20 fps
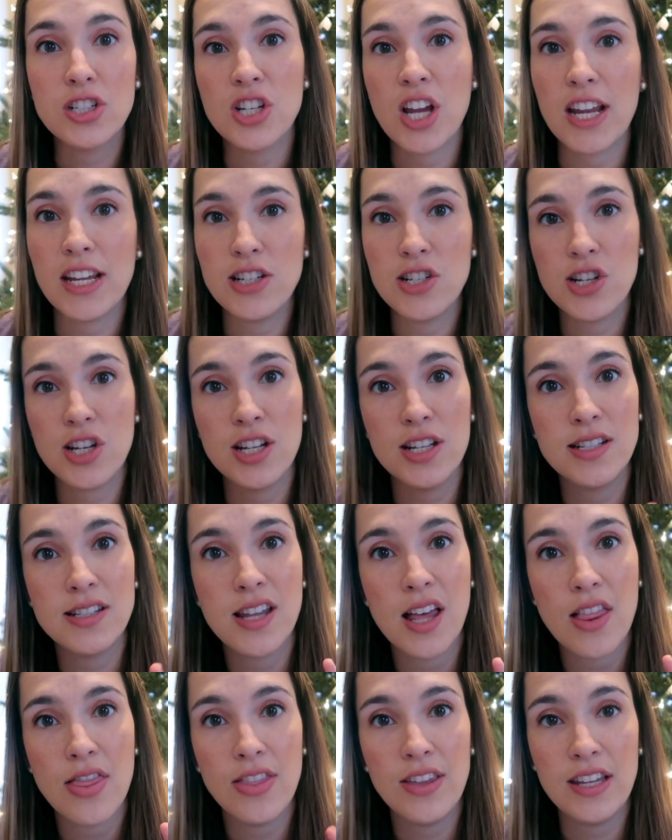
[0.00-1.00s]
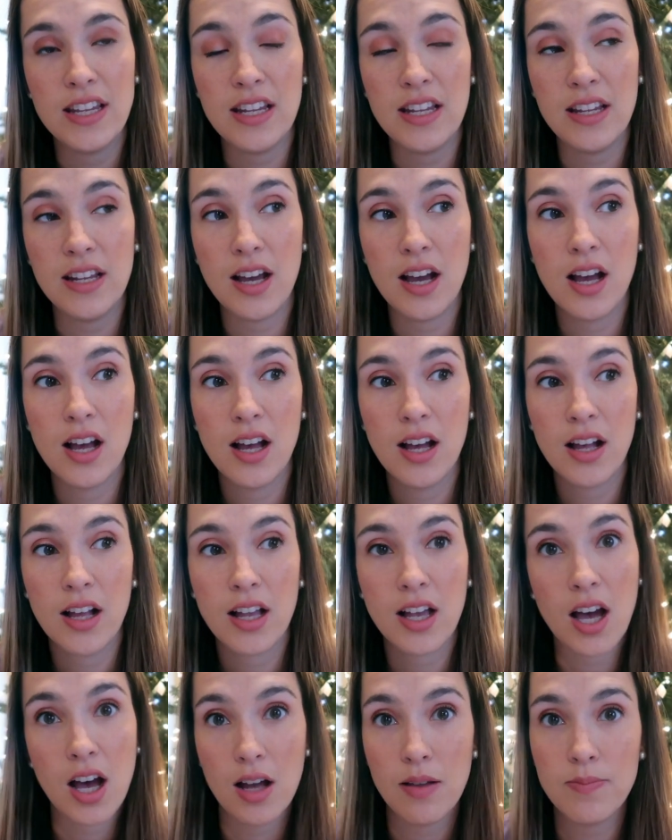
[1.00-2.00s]
changes the
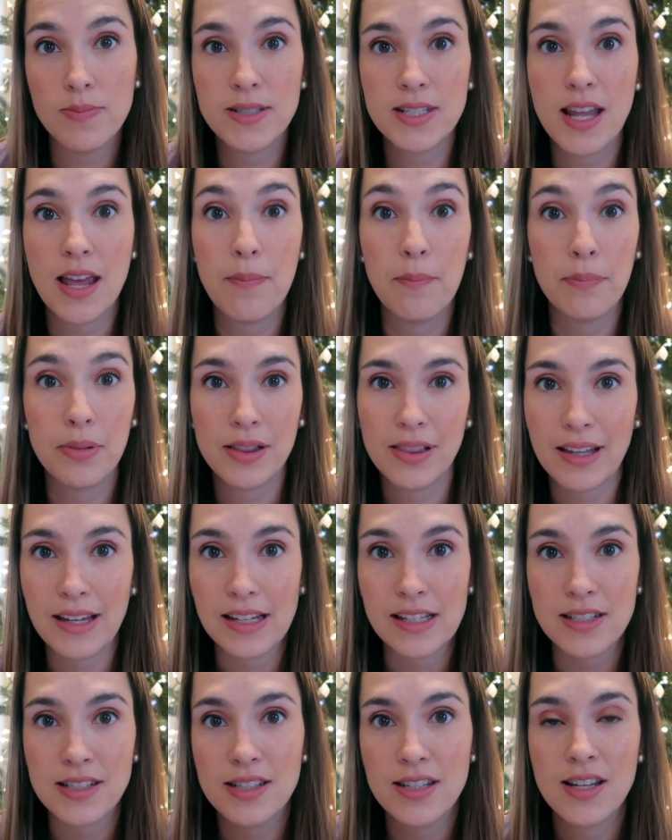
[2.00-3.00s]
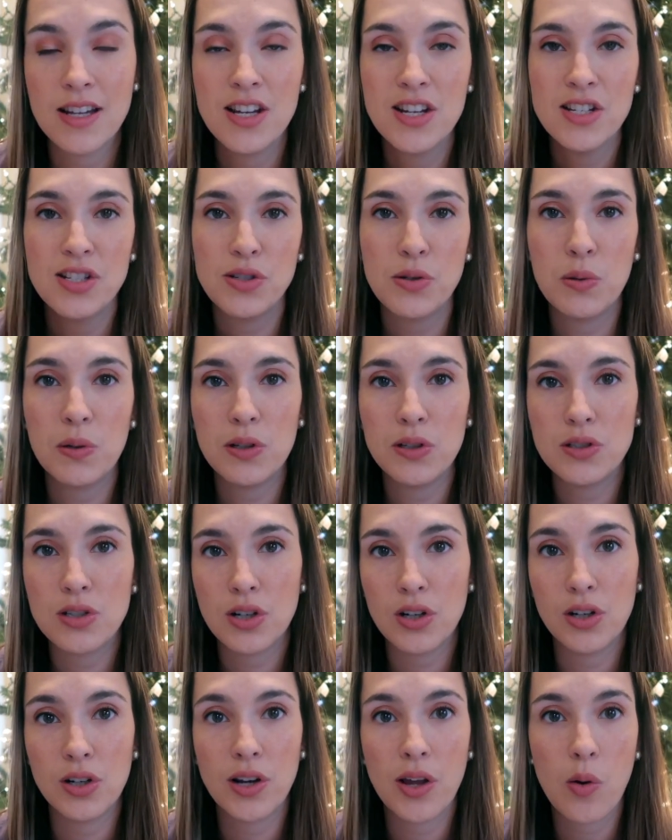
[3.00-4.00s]
cups, and plates. So it'll
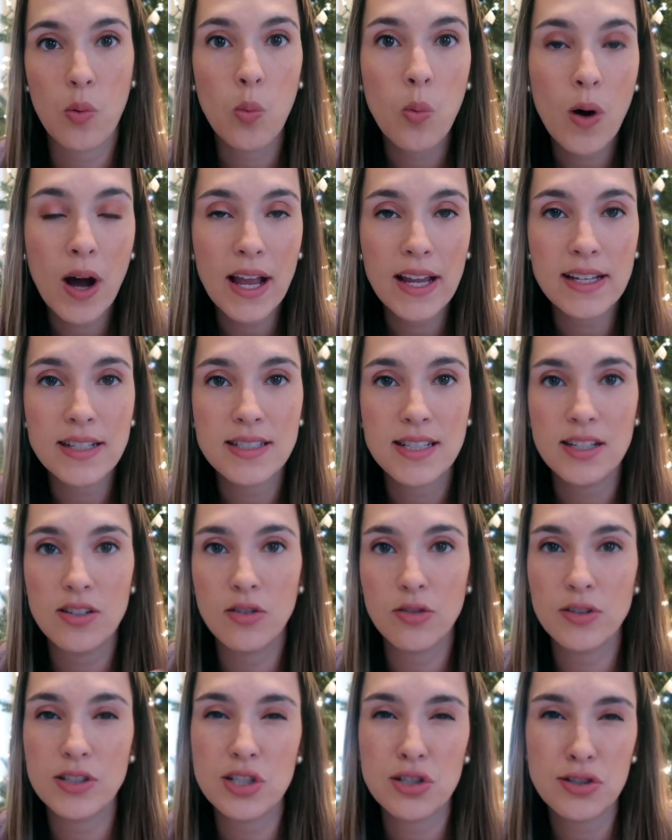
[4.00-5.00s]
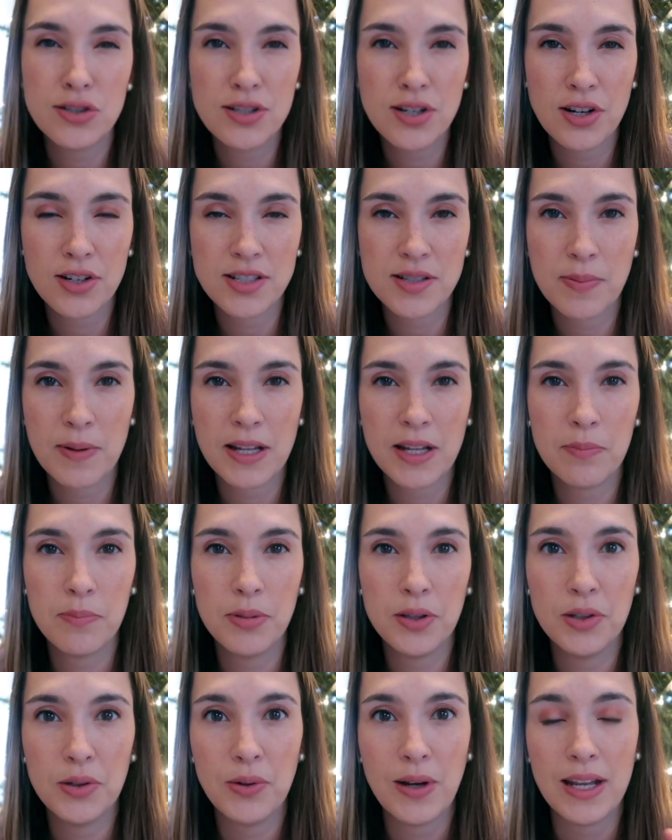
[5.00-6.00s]
turn white. It originally starts pink and
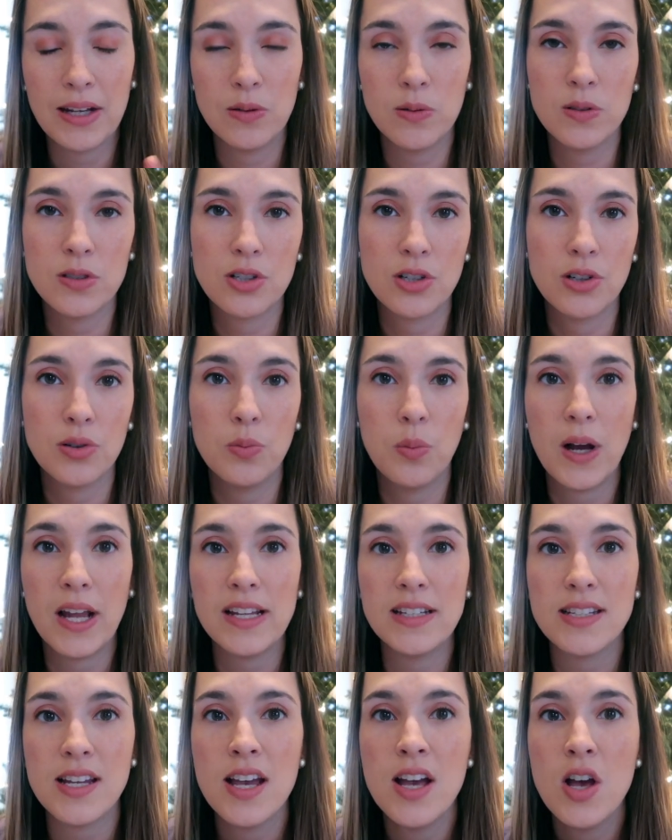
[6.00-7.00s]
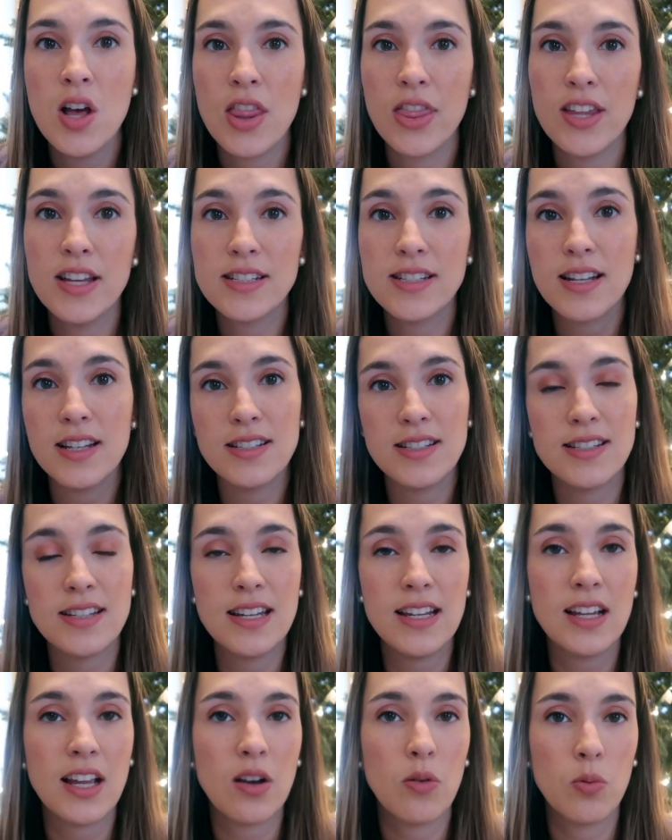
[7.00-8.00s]
blue and it will turn white. This
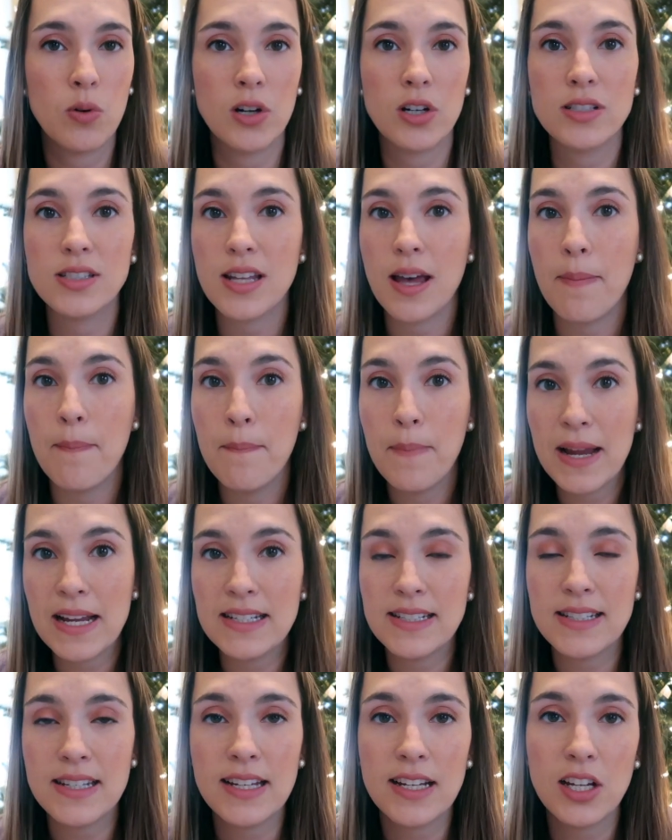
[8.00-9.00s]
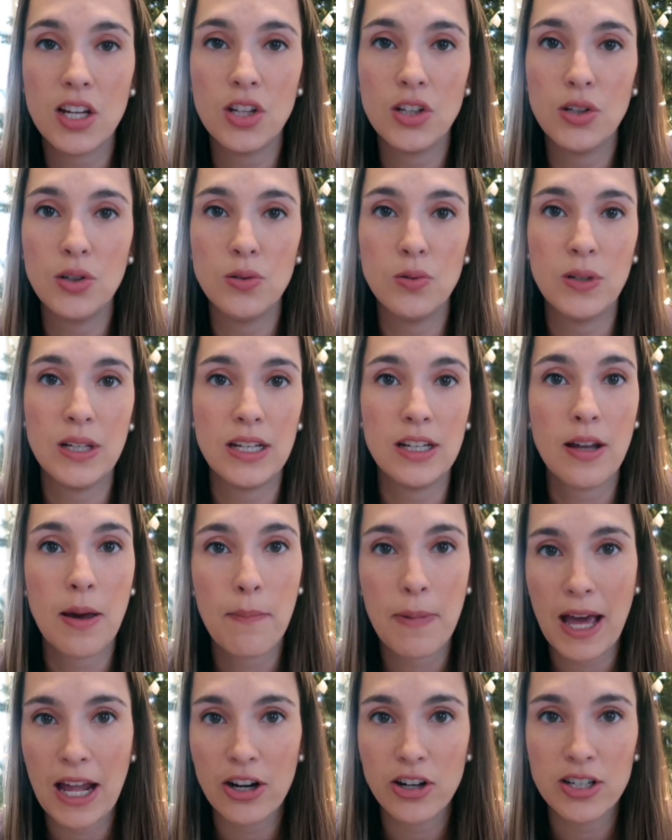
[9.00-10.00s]
sink works amazing. You need
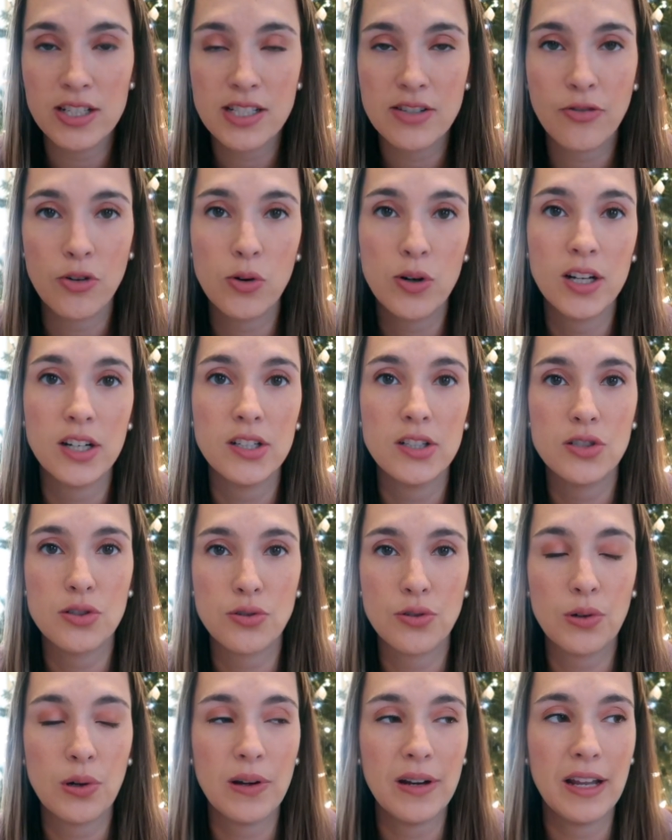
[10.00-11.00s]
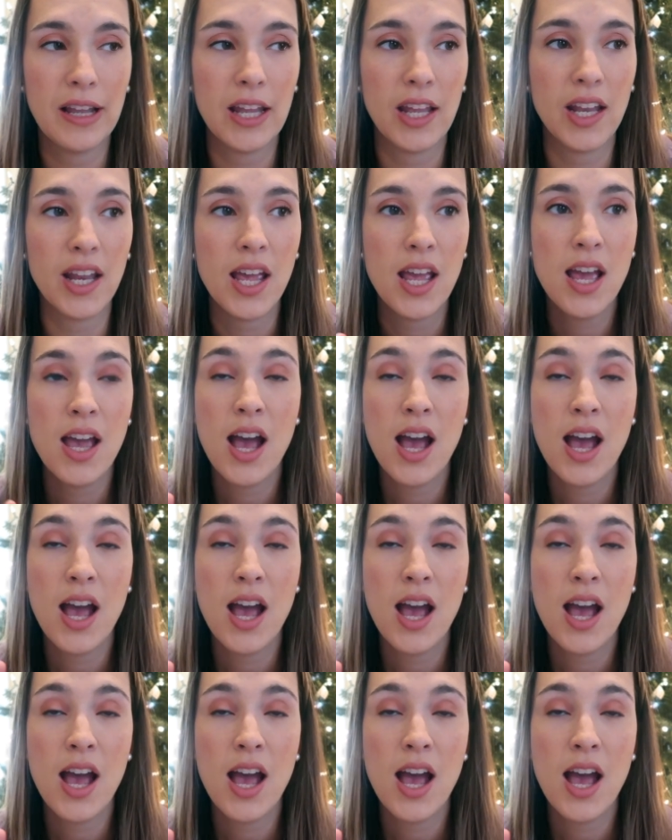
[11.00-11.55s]
batteries for it. Screw it in.